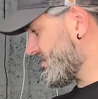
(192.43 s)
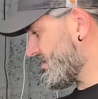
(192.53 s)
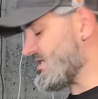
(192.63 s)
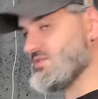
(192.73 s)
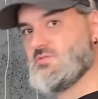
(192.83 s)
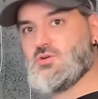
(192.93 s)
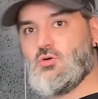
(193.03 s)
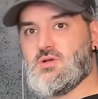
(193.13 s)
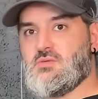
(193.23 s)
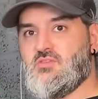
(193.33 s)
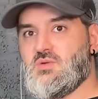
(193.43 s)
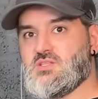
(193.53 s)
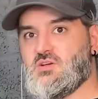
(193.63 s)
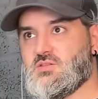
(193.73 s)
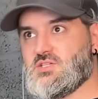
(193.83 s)
That's the recording from
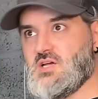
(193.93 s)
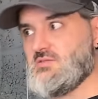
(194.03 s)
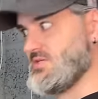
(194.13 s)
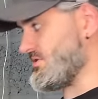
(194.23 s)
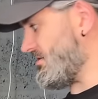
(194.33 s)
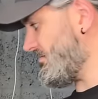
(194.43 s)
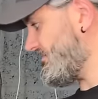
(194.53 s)
inside the charity shop.